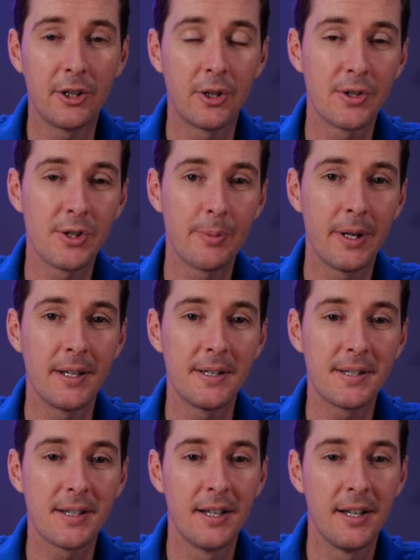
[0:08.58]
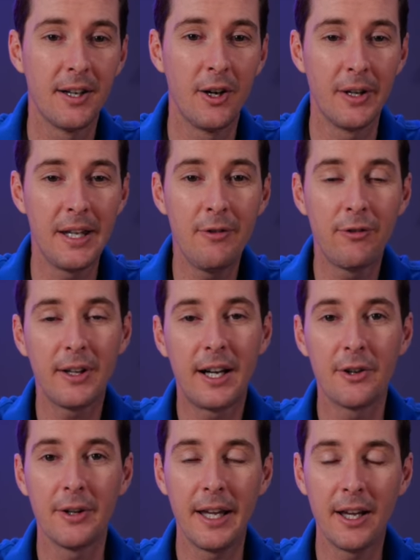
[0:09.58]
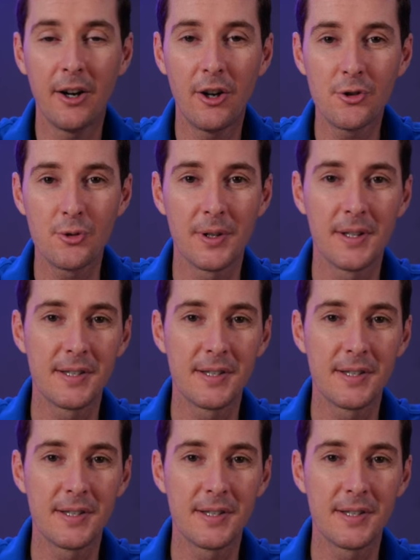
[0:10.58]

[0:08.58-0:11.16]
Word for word: Aerospace uh, E-Flyer 800.